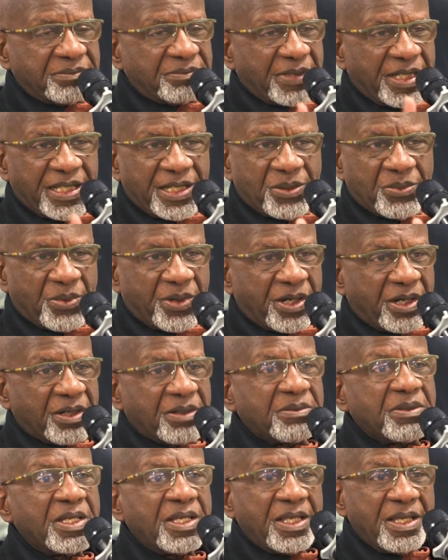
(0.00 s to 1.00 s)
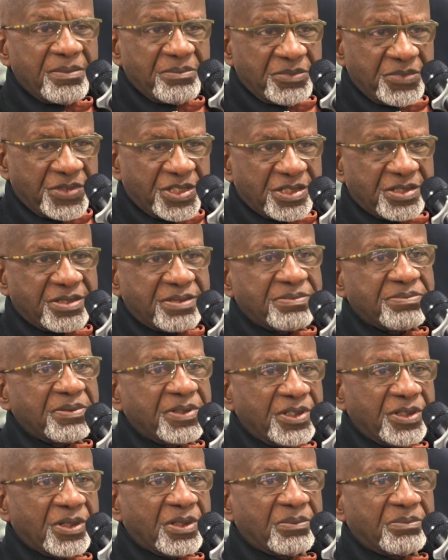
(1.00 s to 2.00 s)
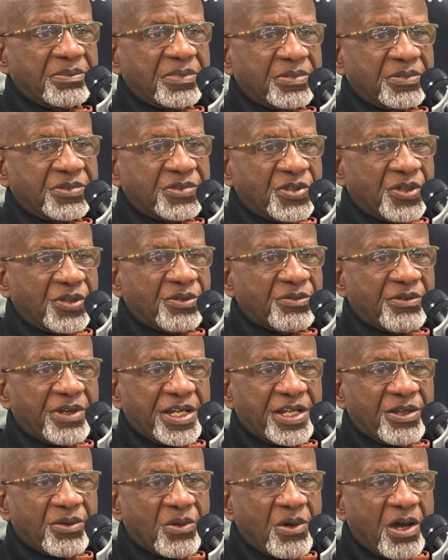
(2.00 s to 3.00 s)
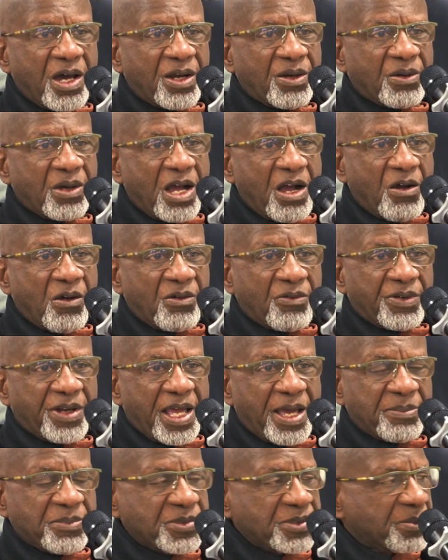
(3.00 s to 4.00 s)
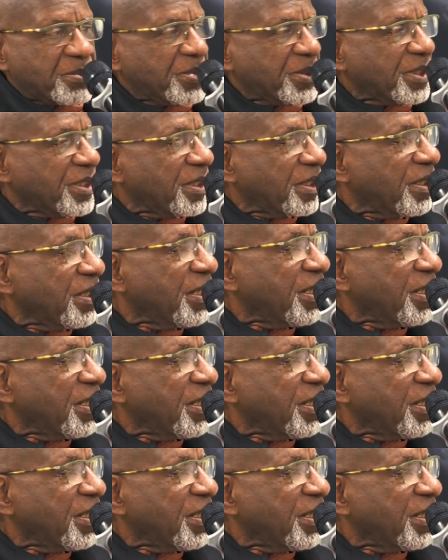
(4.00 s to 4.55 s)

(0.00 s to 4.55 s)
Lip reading: anywhere, just, you know, turn the radio on or however it happens to be.